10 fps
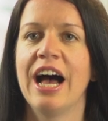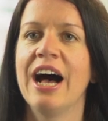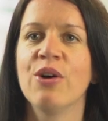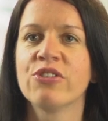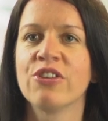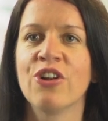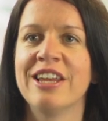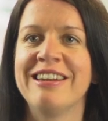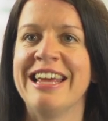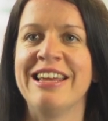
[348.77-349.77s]
How
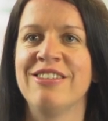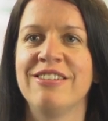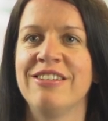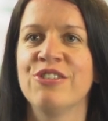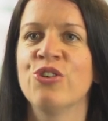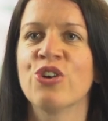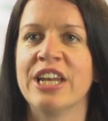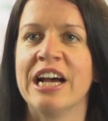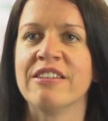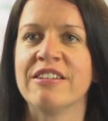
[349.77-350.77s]
solid is
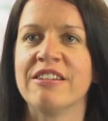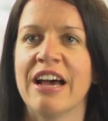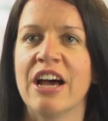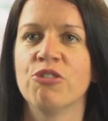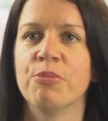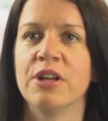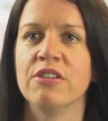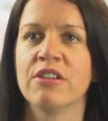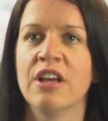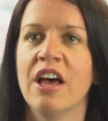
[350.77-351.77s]
disorganized
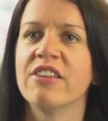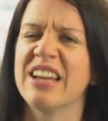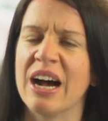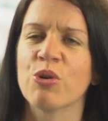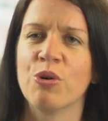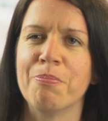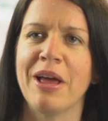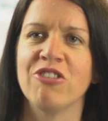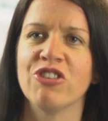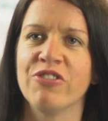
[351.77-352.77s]
attachment as an outcome
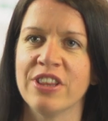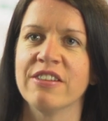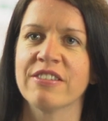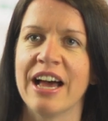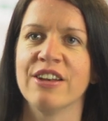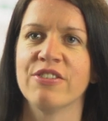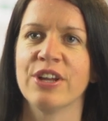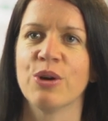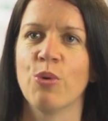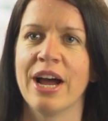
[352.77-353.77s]
measure for this kind
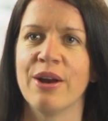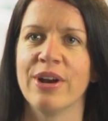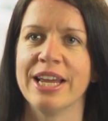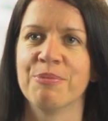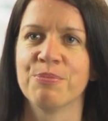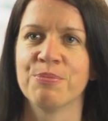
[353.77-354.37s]
of inquiry?